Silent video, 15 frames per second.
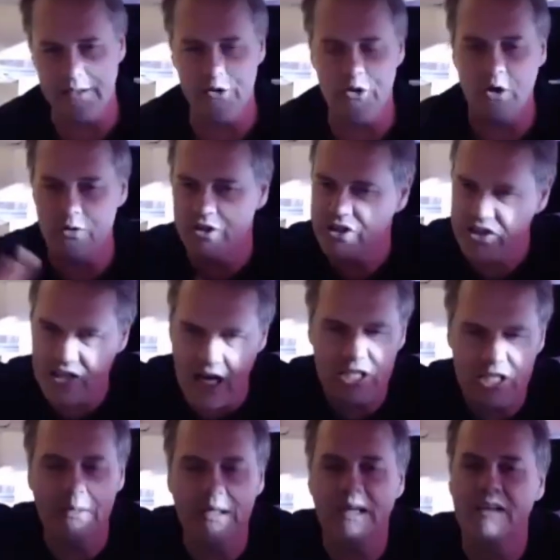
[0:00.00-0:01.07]
you know, the
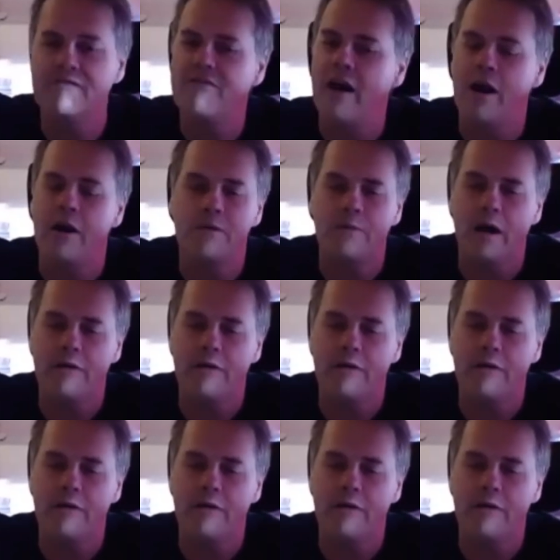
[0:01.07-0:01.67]
seismic environment,